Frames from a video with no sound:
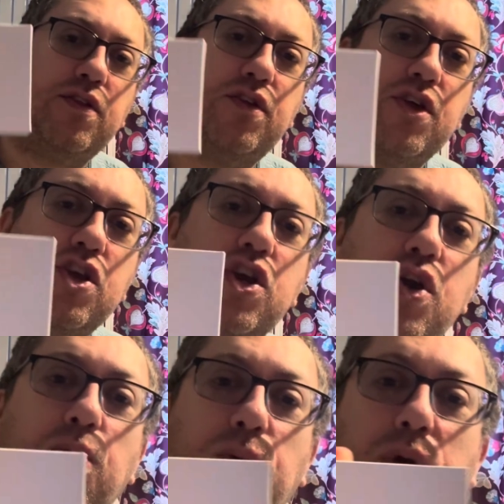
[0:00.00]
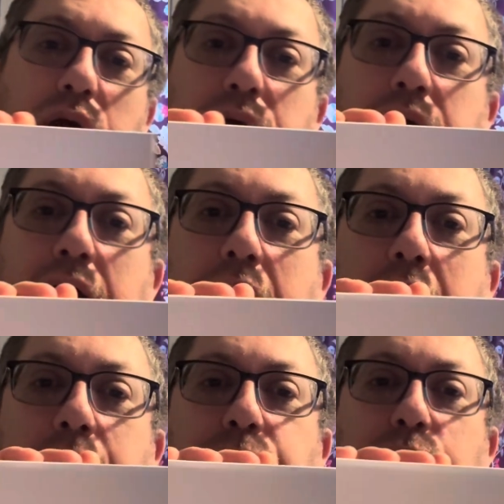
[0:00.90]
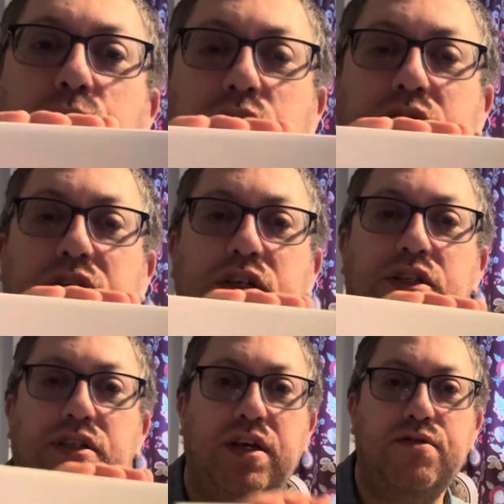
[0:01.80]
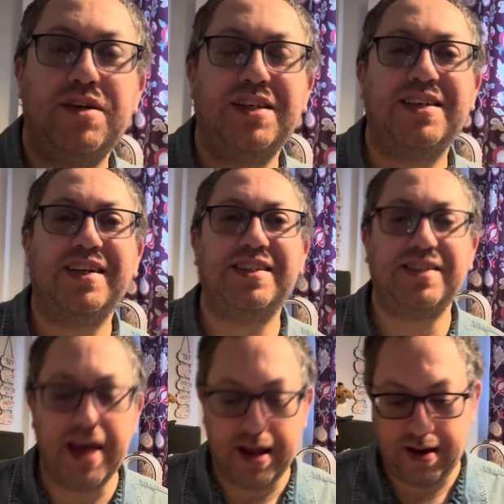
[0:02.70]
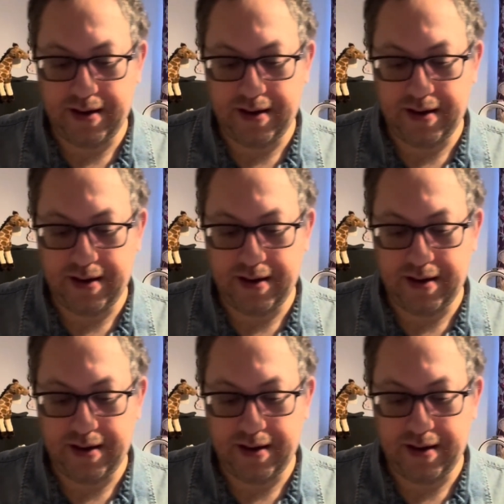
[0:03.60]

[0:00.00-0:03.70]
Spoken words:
the new Apple Watch Series 10.